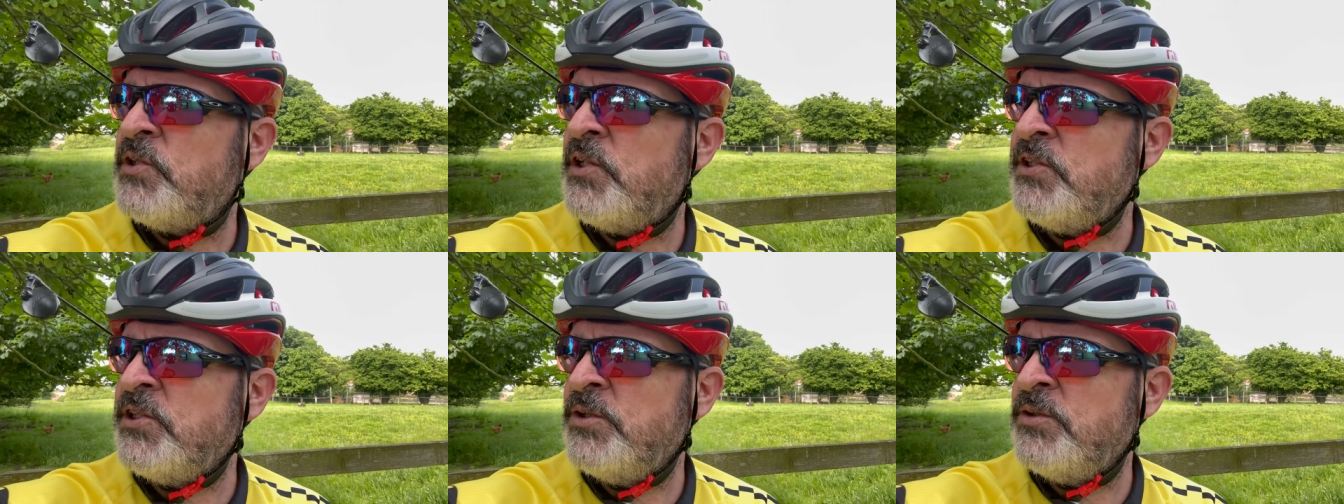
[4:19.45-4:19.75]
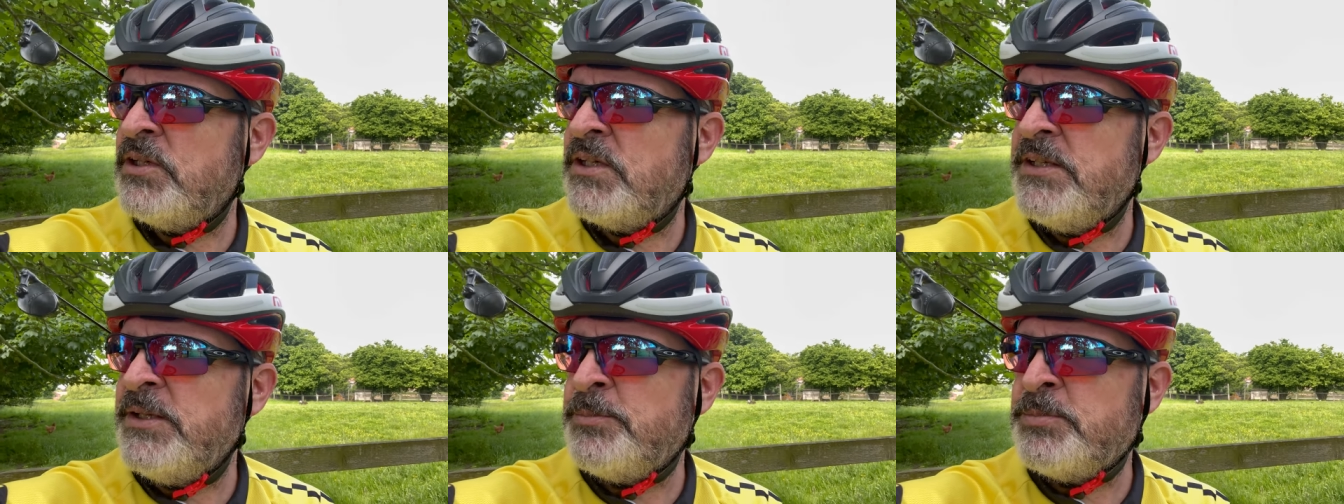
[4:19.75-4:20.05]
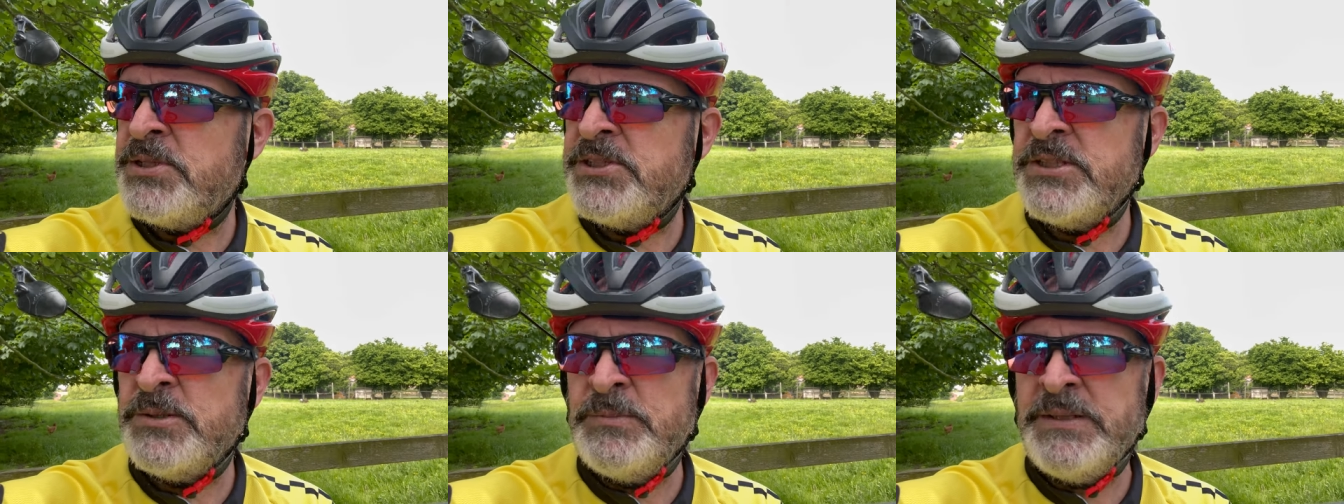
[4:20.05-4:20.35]
I do like the
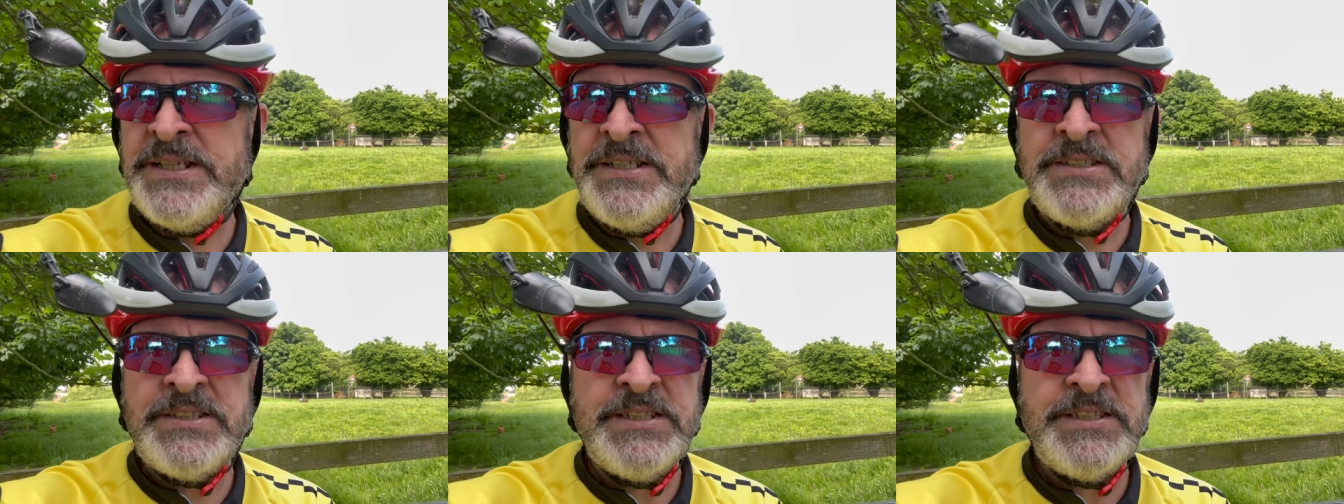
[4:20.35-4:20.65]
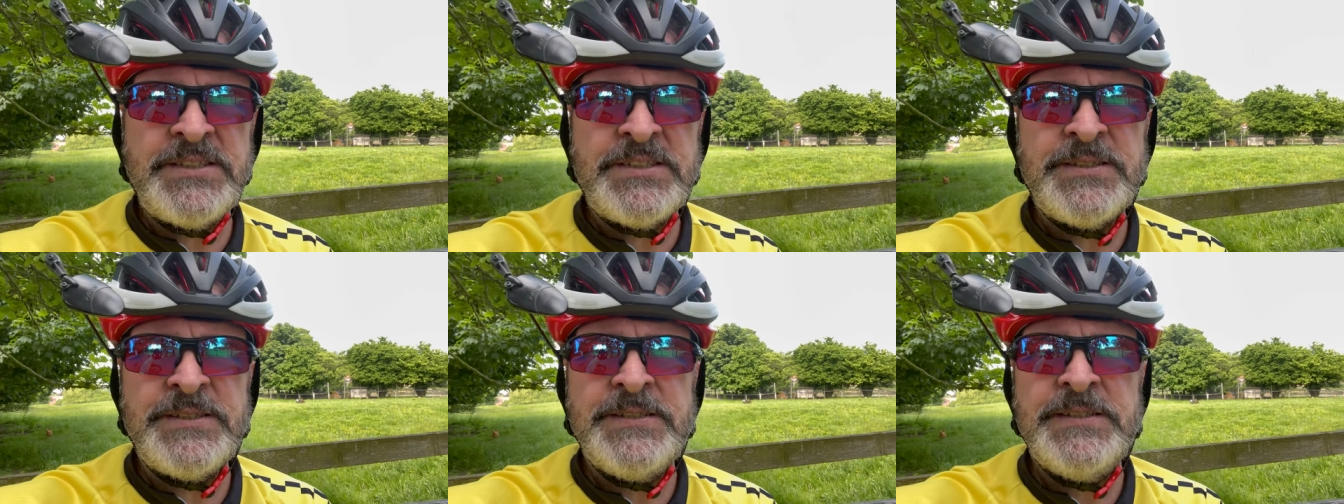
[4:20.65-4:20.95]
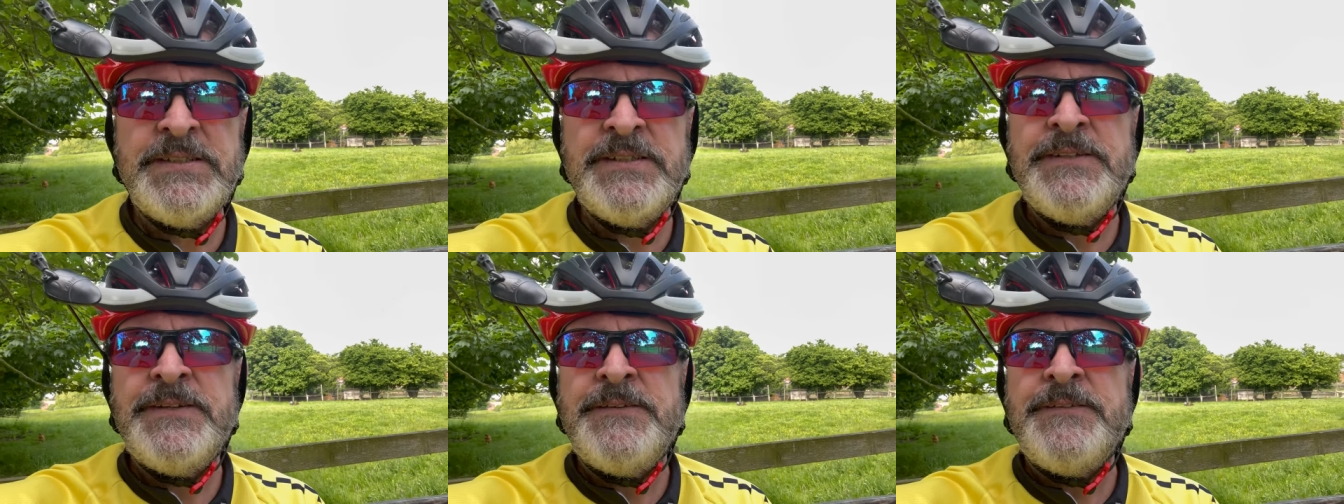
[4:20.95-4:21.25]
prism lenses
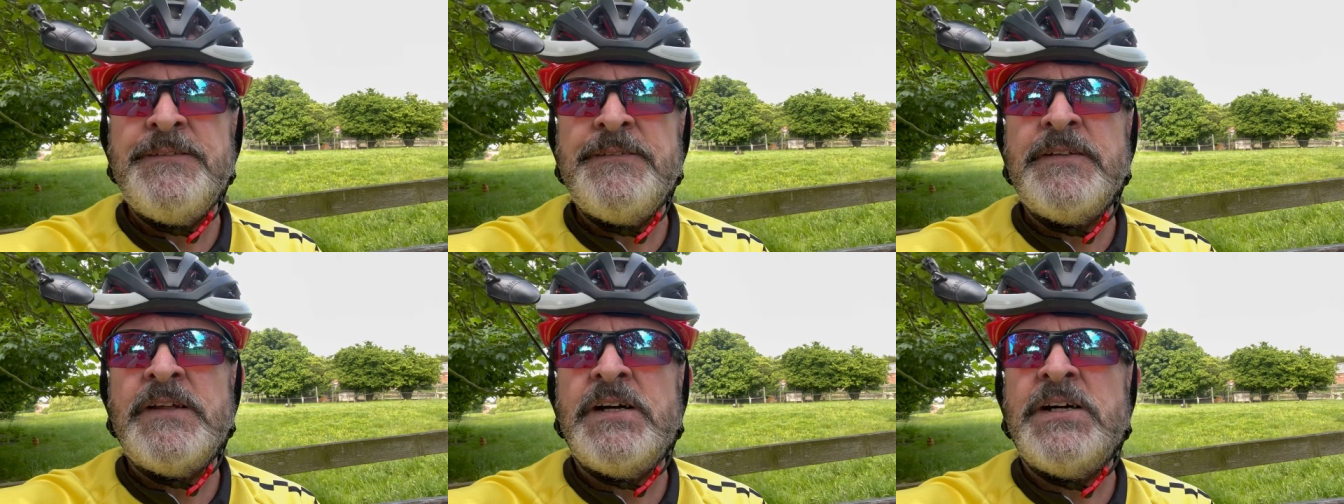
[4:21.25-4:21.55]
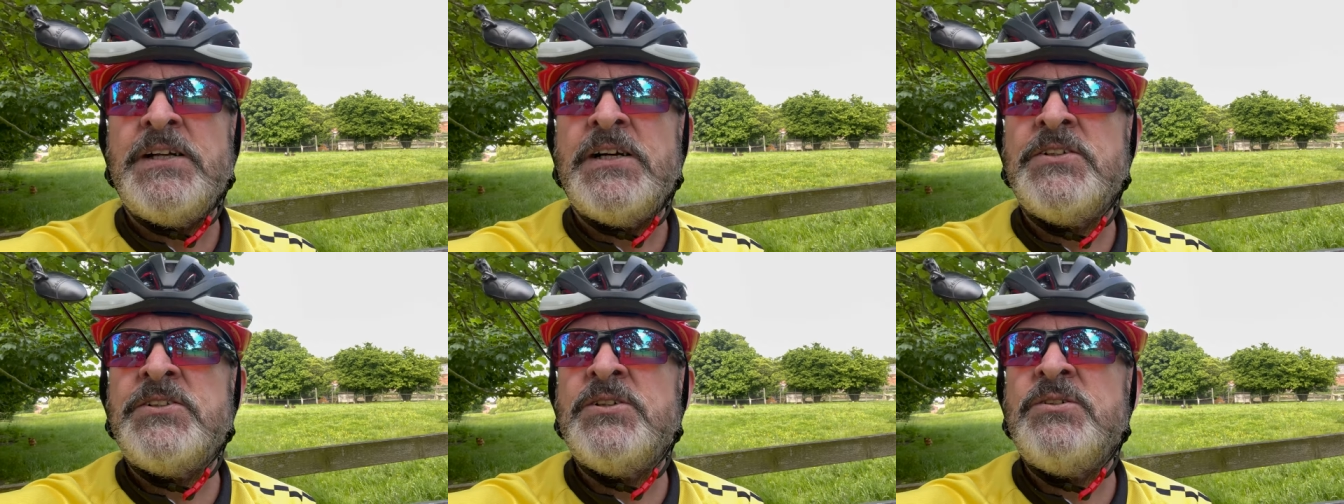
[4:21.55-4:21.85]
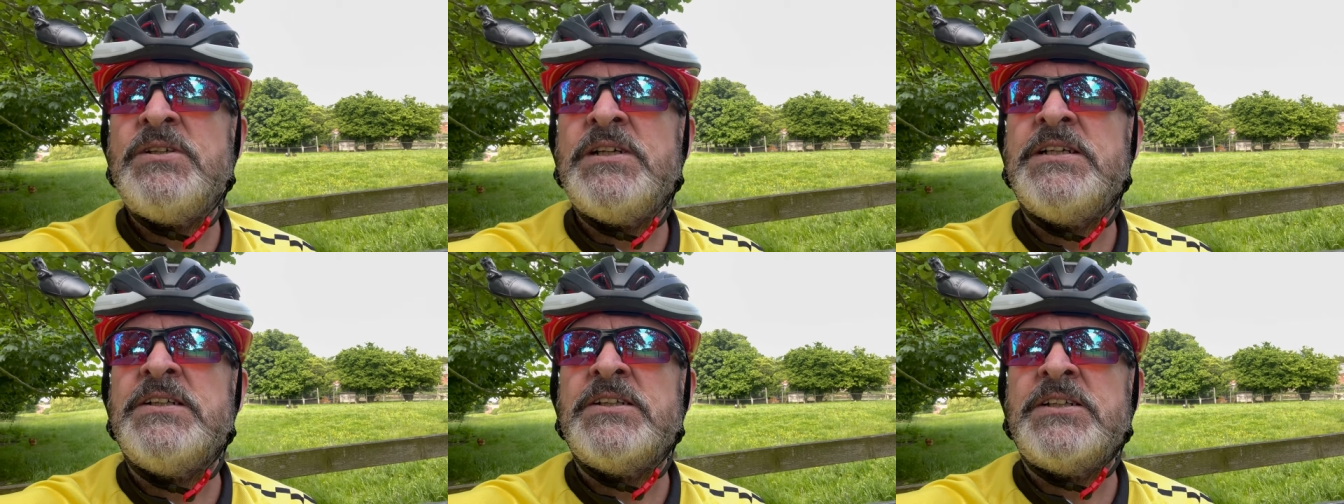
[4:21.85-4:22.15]
and I do
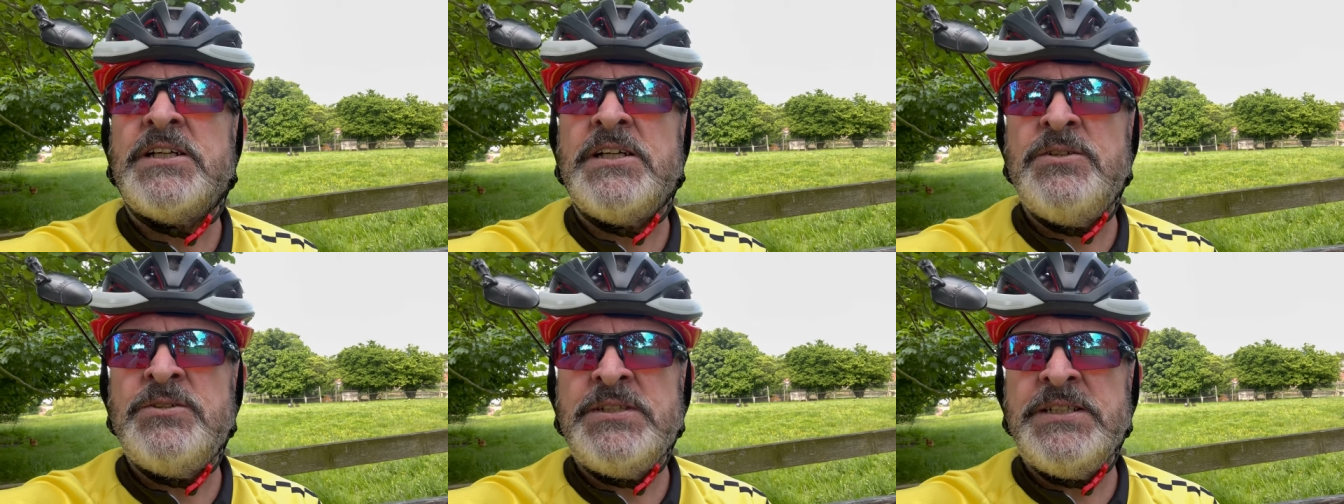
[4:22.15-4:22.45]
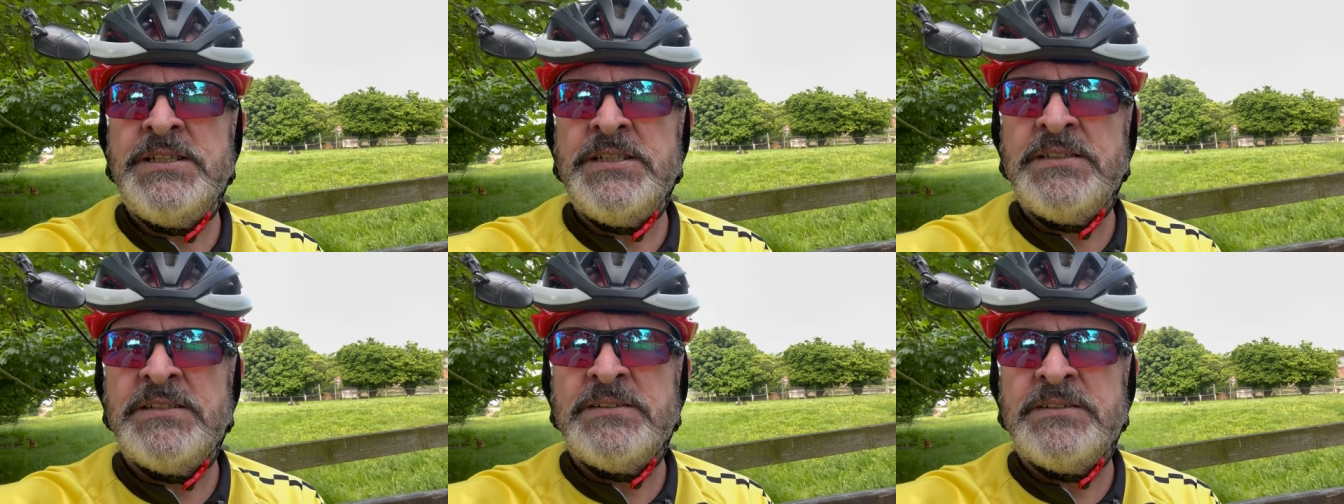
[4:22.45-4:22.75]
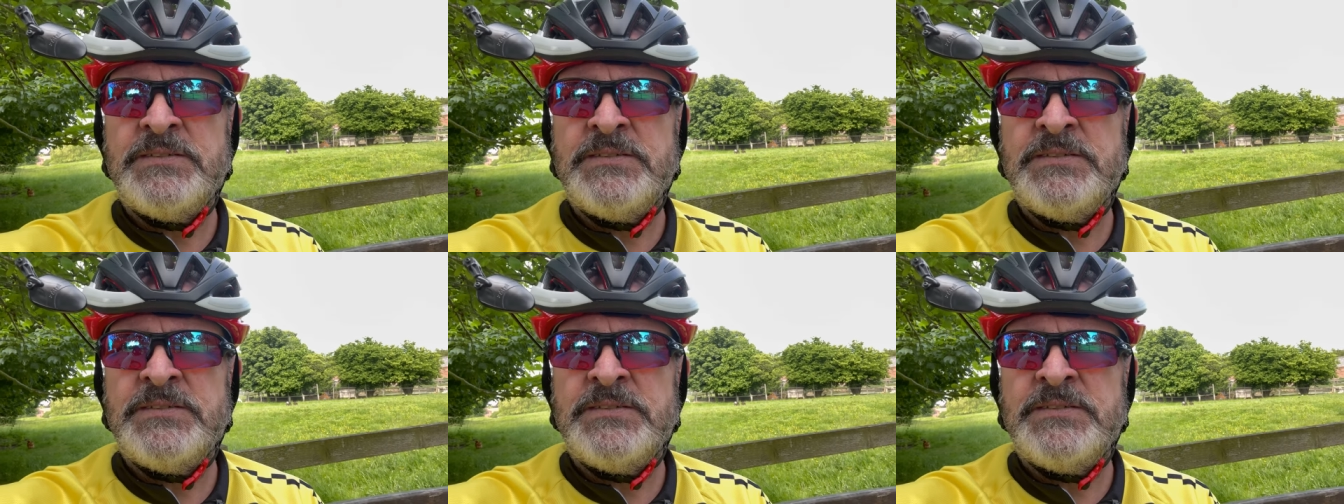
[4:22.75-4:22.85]
like the coating